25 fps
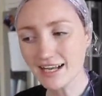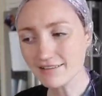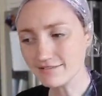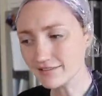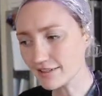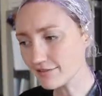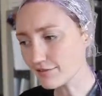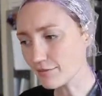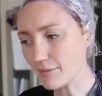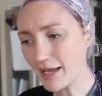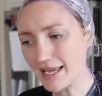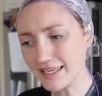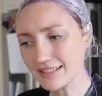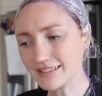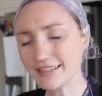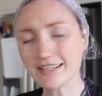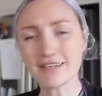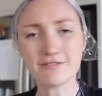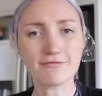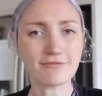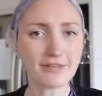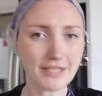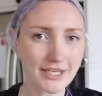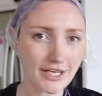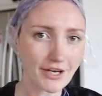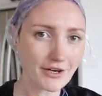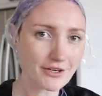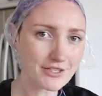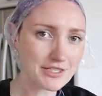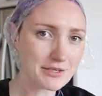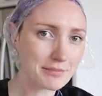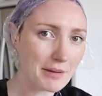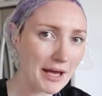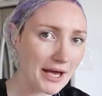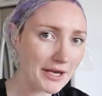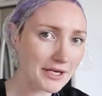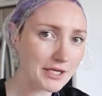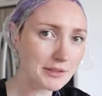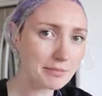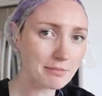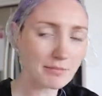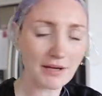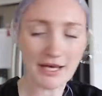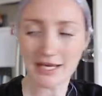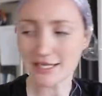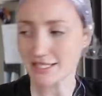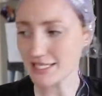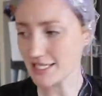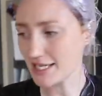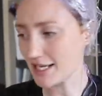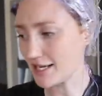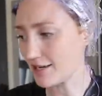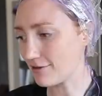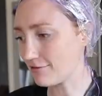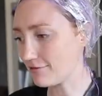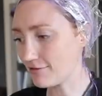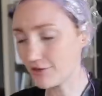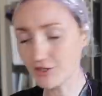I've never made any videos about it, but uh,